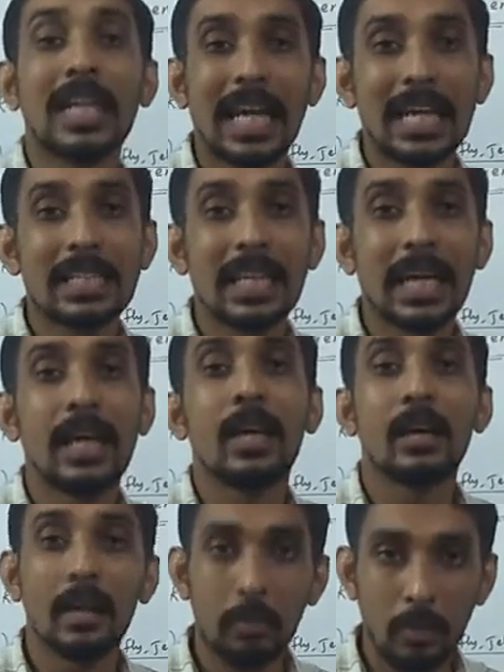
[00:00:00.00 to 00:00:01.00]
as a
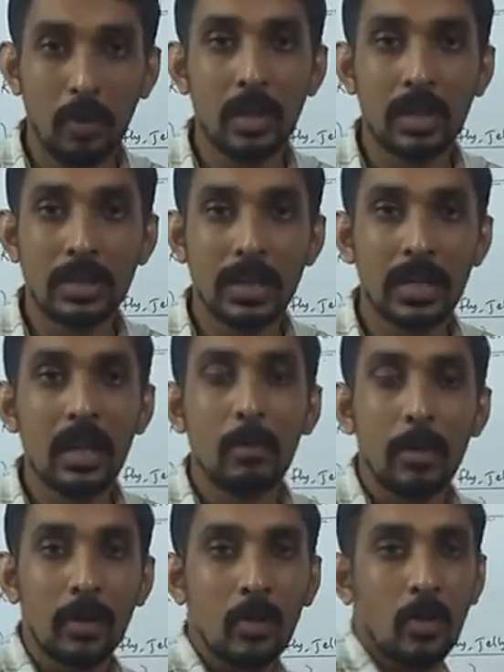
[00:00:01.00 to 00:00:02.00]
reporter gene
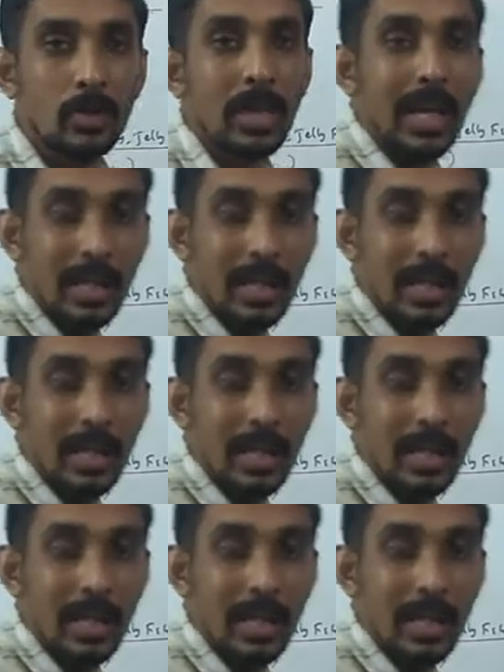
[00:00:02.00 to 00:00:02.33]
because